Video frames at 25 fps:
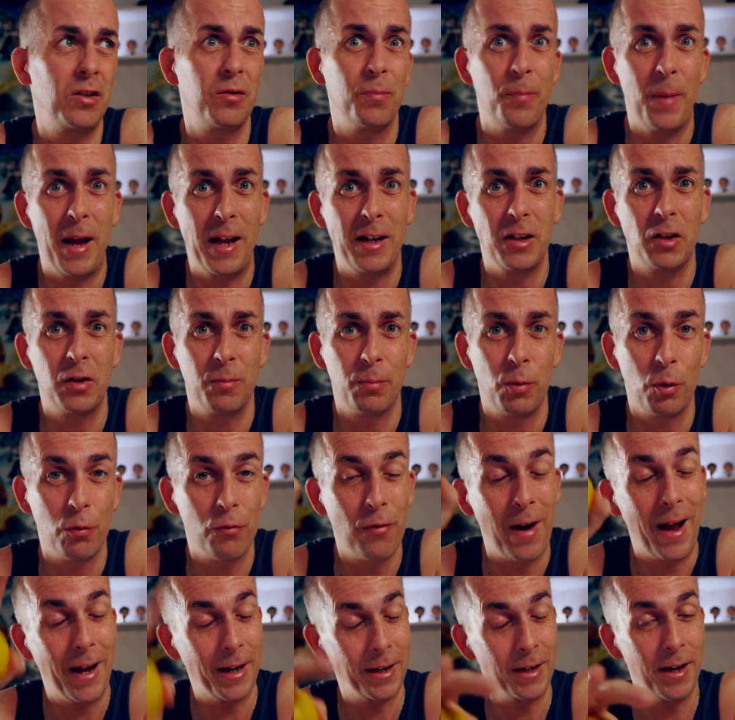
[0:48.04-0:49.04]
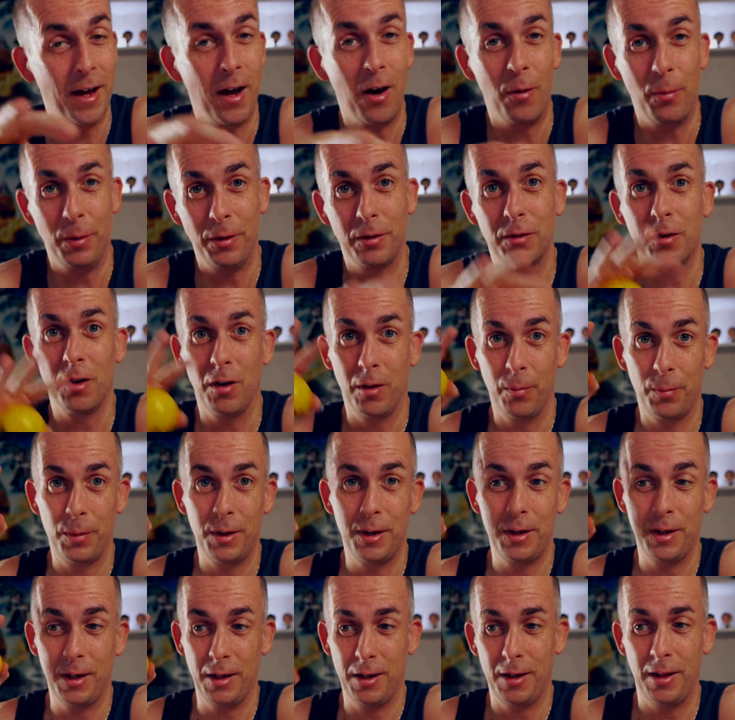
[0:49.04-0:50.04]
manageable right now, but it's gonna
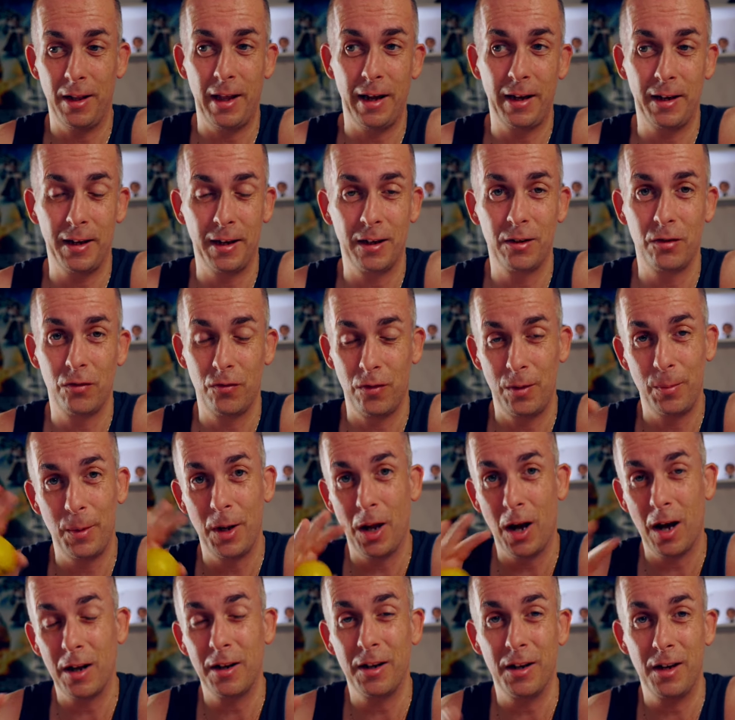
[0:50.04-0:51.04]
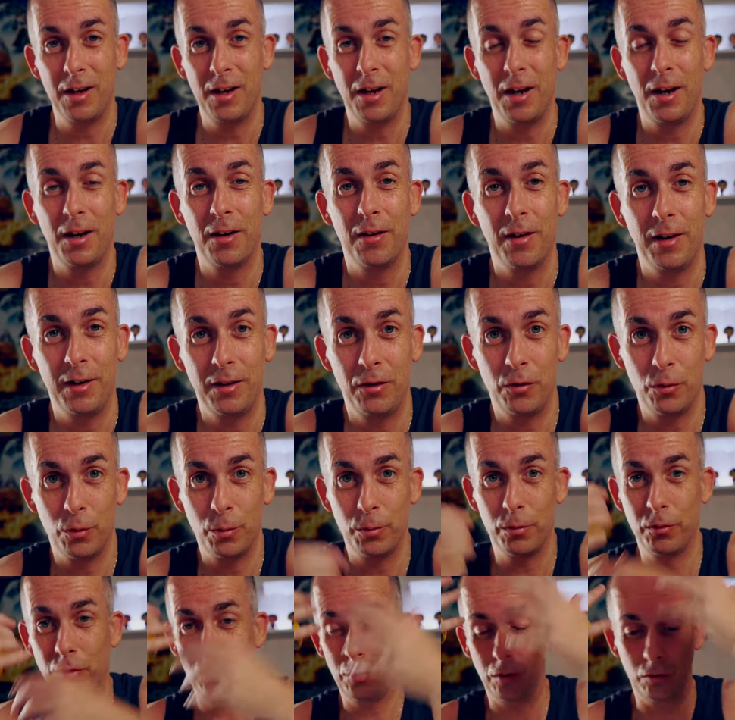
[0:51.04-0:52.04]
be like extremely hot in here and
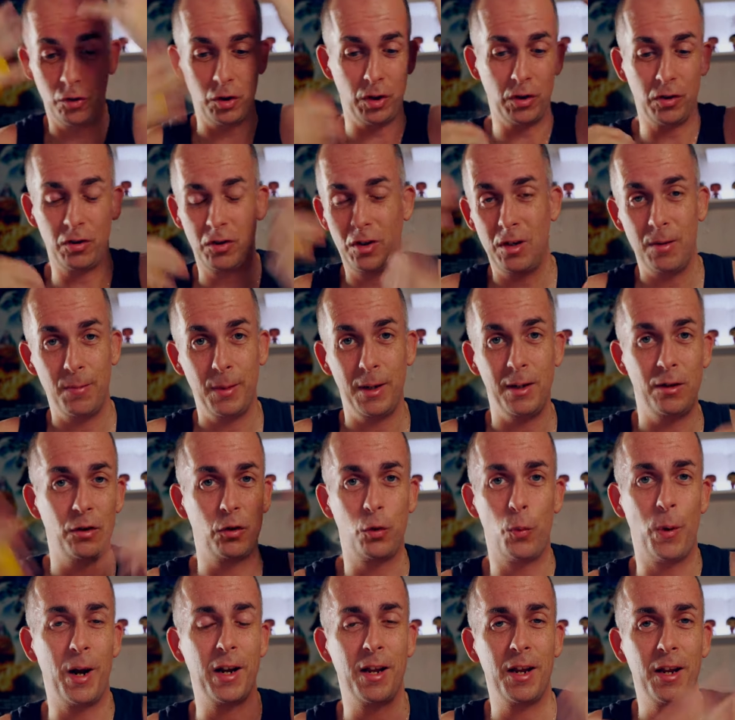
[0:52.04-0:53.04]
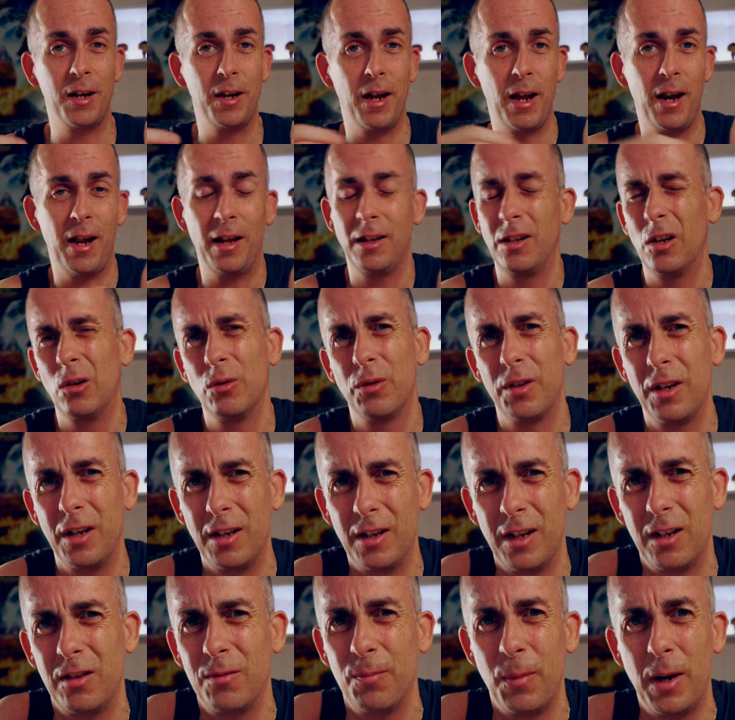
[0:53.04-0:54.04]
you'll just see me sweating, and I don't
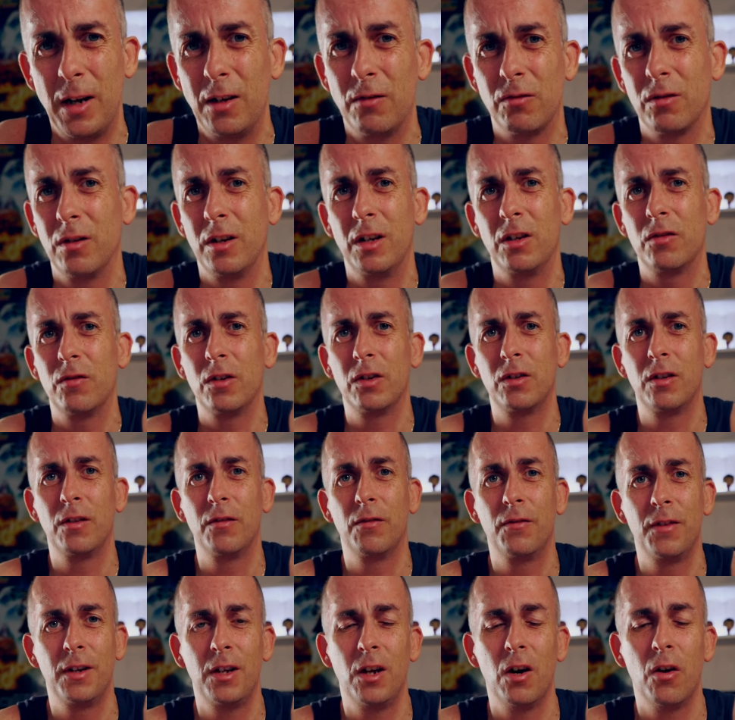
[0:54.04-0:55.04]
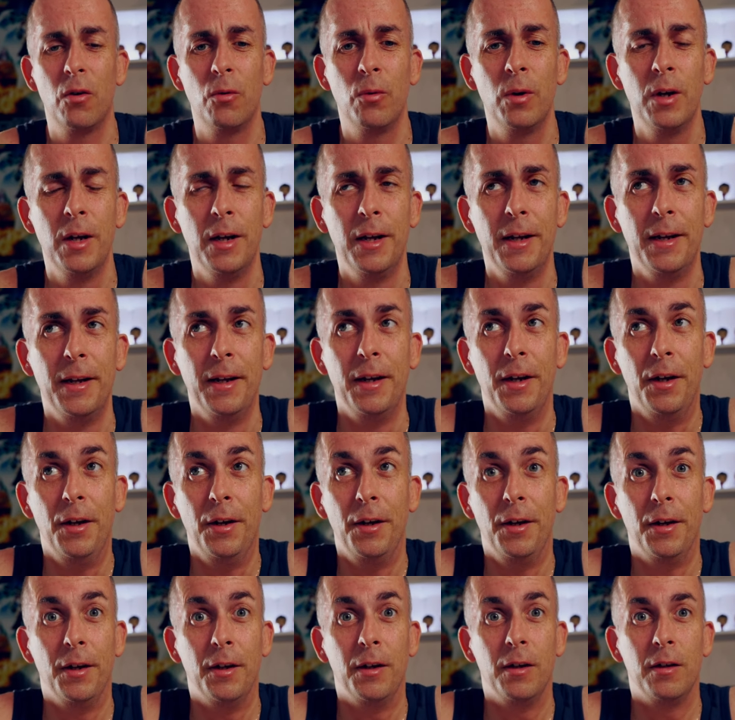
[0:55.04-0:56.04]
think that makes for an interesting video.
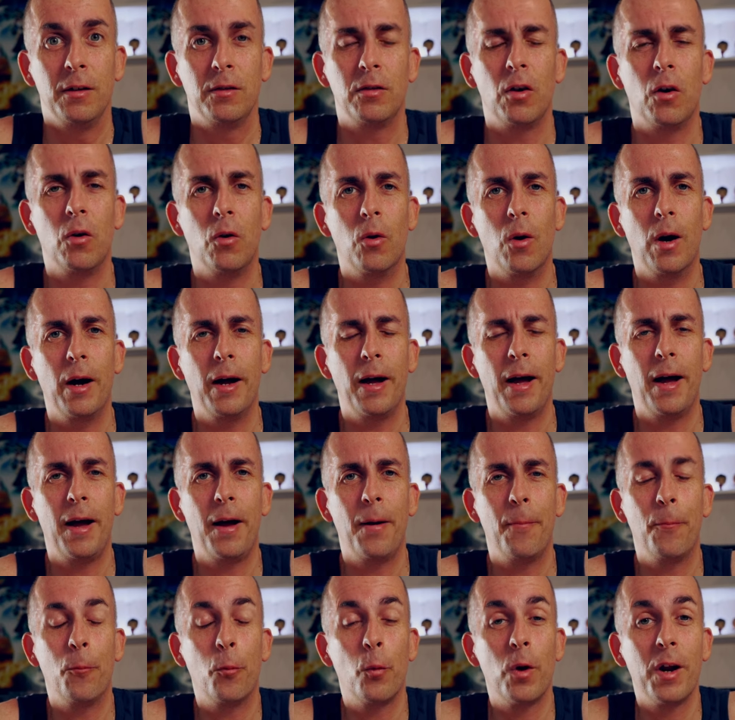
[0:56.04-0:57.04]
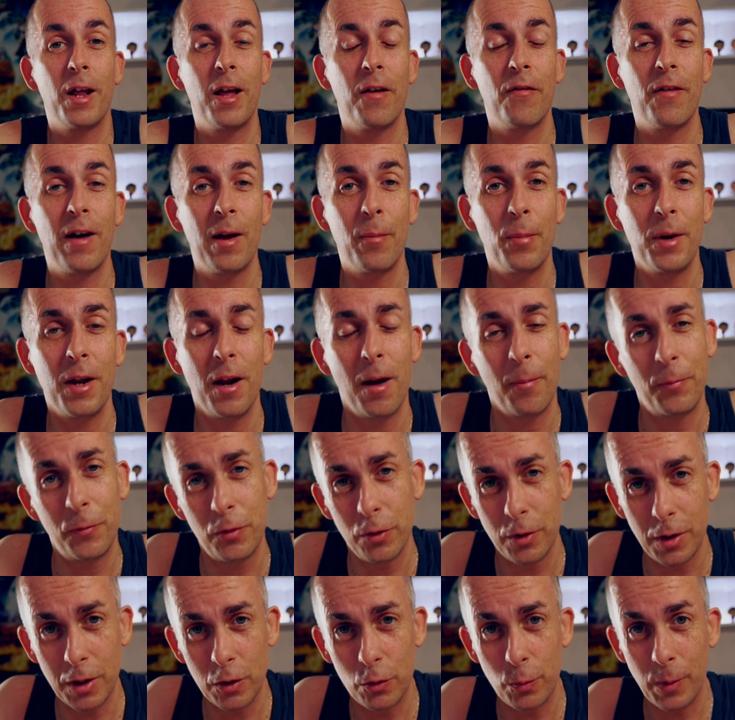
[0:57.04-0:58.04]
So what have I been up
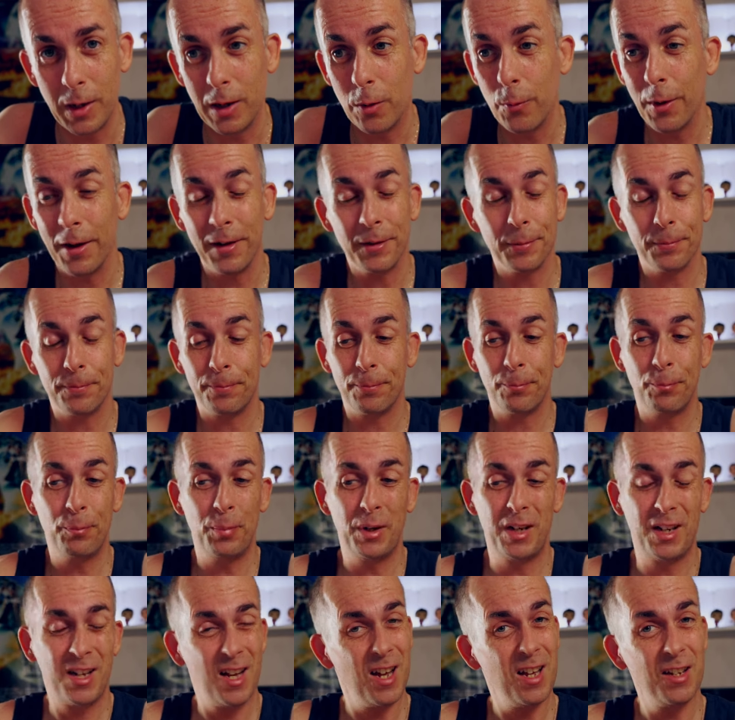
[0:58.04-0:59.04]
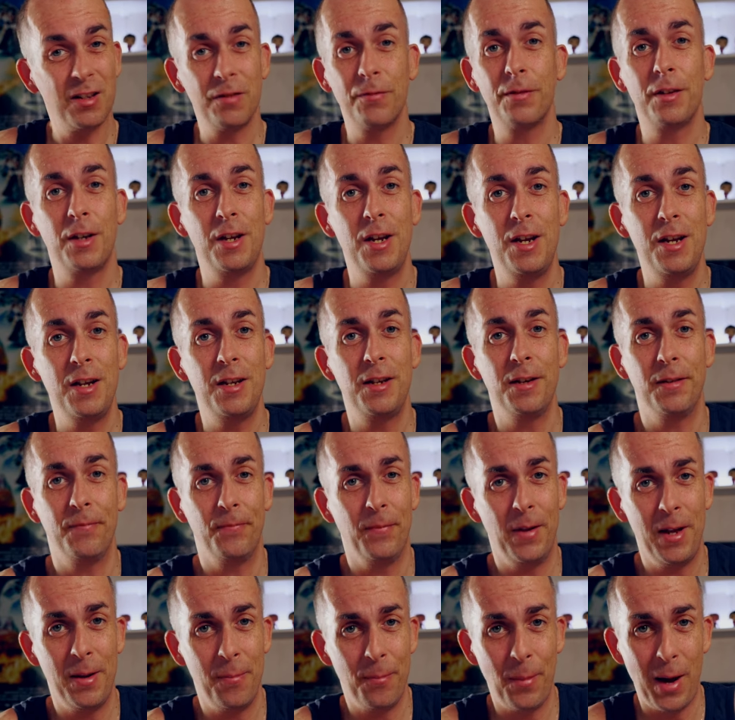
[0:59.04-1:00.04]
to this week? Well, because of the heat
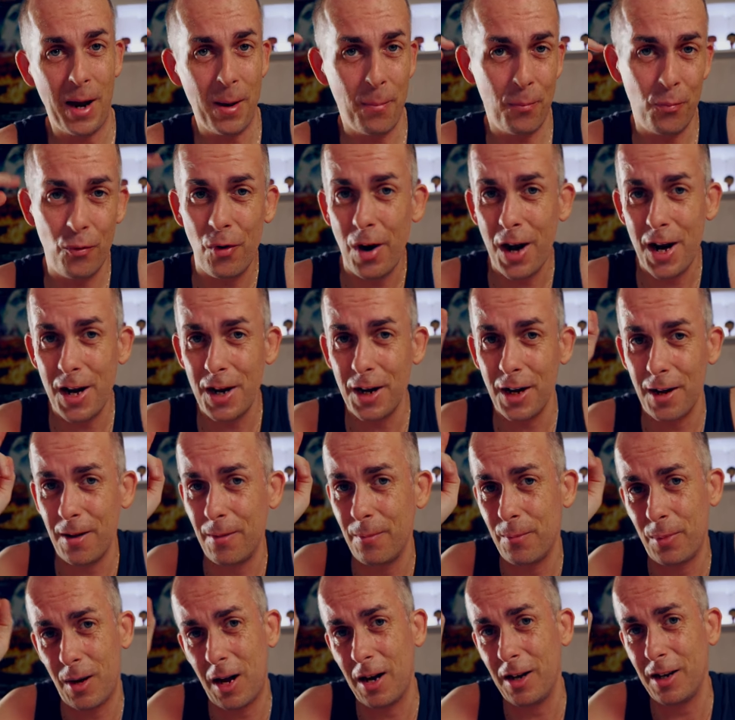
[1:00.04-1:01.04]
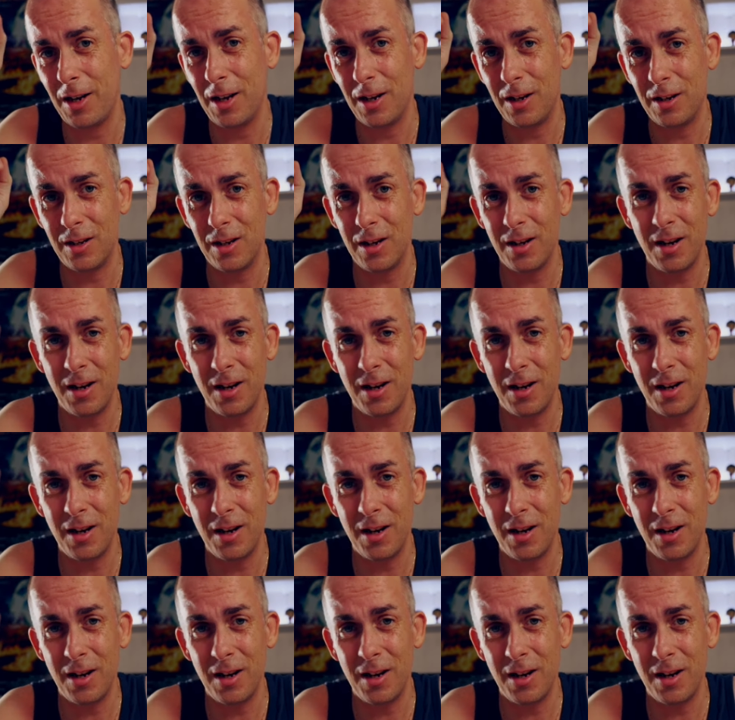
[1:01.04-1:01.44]
and my brain and body is